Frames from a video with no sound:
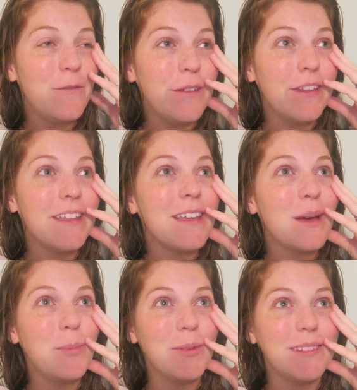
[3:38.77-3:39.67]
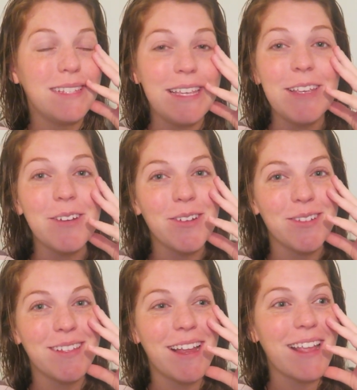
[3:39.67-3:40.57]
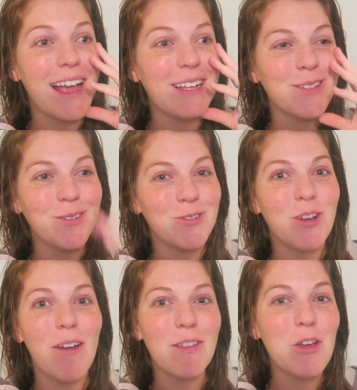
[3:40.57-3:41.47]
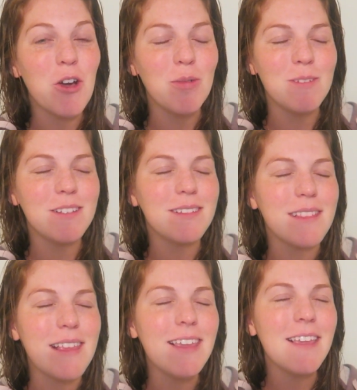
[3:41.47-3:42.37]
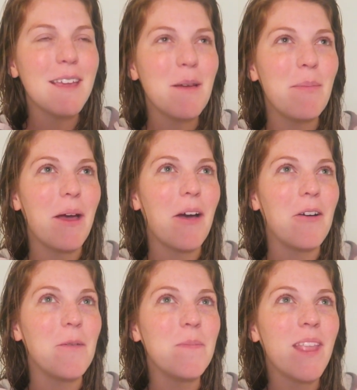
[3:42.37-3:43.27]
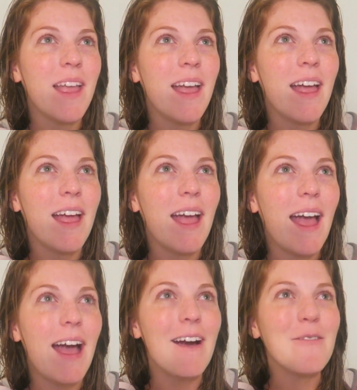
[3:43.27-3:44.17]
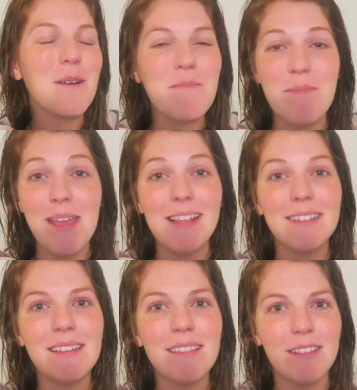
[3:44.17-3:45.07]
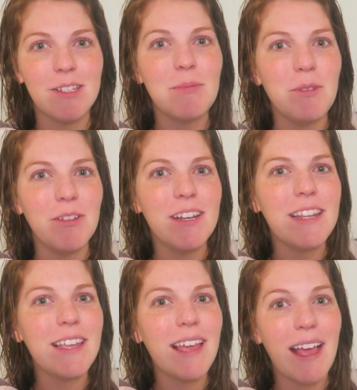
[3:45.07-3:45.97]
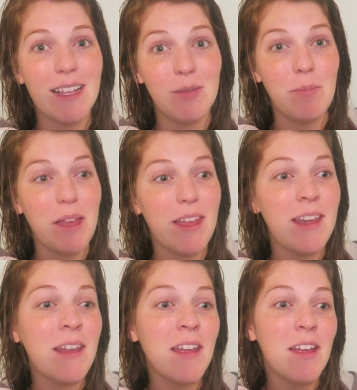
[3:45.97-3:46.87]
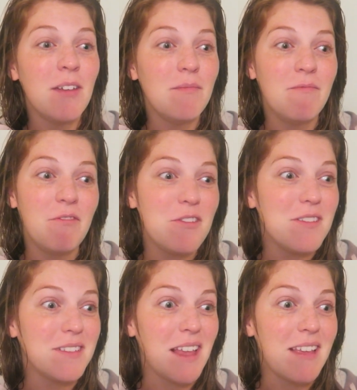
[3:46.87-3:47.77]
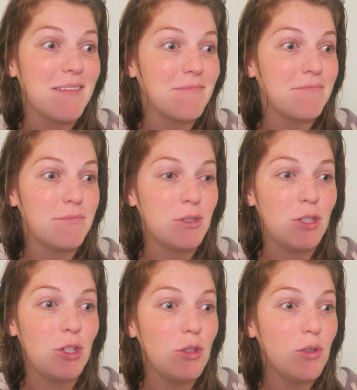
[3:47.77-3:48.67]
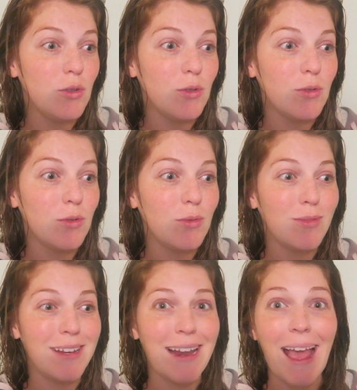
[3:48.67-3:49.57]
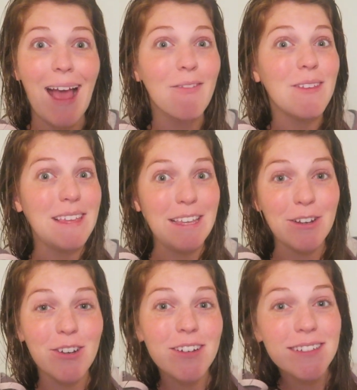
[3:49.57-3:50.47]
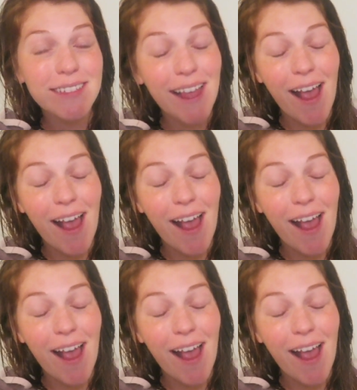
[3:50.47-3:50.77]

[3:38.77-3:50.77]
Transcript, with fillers: filling up with tears, like as I was driving home, just thinking about how amazing this community has been for this like two and a half years